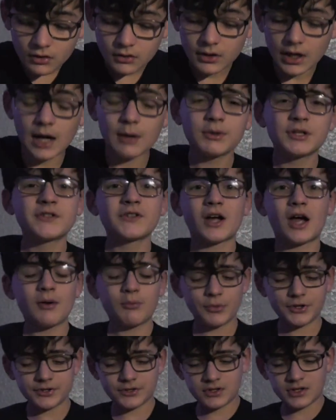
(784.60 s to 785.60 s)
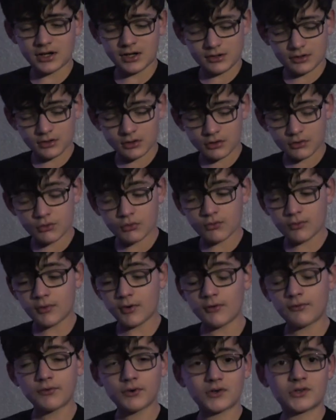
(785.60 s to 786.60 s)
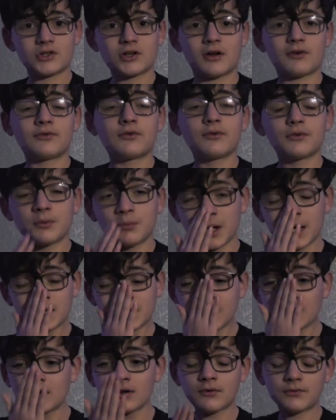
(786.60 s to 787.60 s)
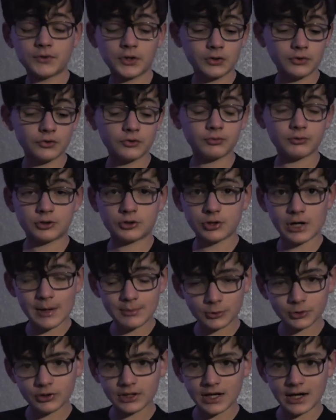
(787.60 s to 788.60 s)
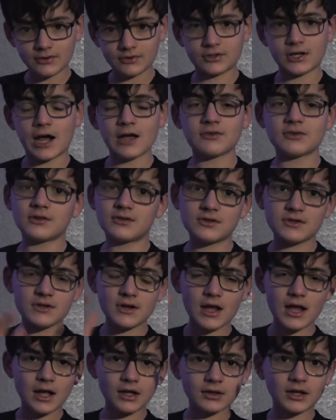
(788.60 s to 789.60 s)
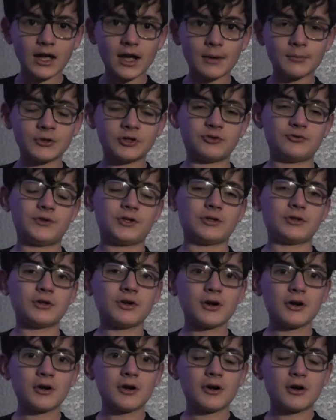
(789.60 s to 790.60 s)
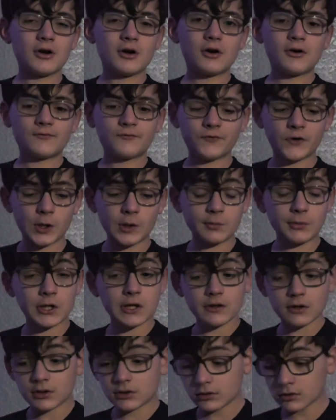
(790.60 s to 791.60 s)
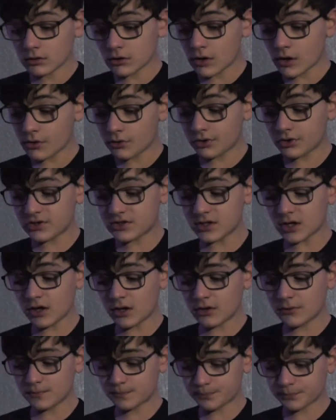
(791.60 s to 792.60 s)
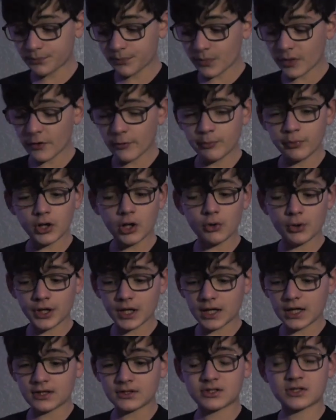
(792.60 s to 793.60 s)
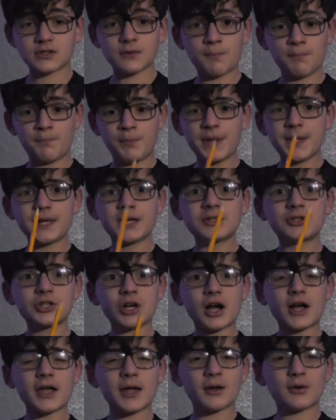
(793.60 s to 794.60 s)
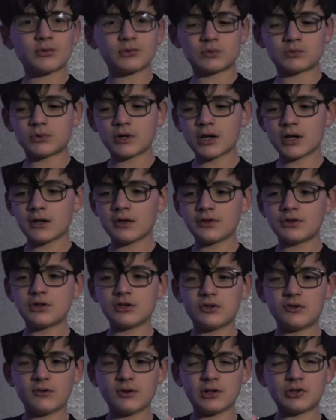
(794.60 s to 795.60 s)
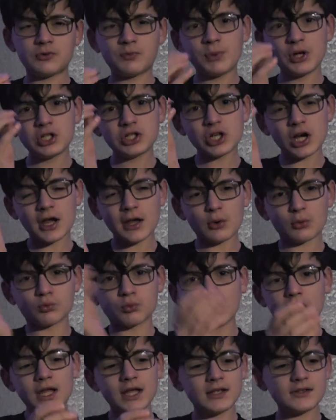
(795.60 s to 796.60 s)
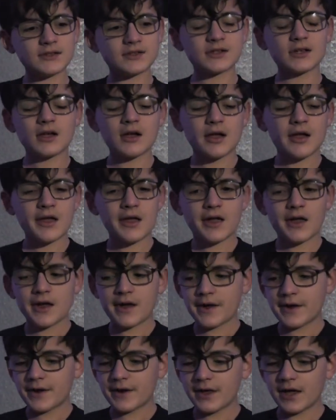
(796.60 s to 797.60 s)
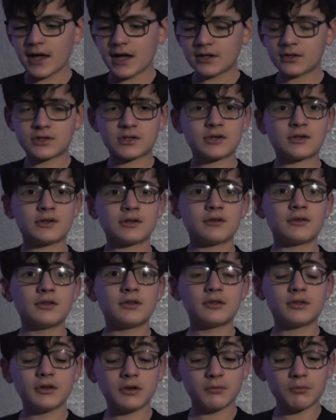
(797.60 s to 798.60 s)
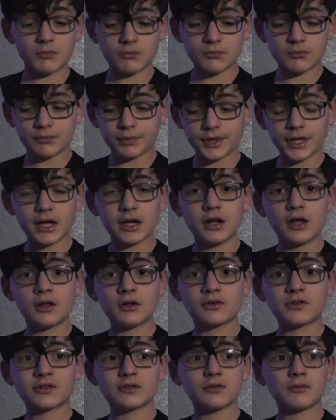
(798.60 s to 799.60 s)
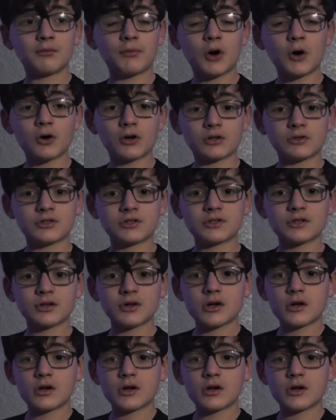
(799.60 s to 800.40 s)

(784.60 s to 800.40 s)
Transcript: How much time would this take? Well, first off, the magnetic fields would trap greenhouse gases and the atmosphere from the sun blowing its big giant rays at the planet Mars.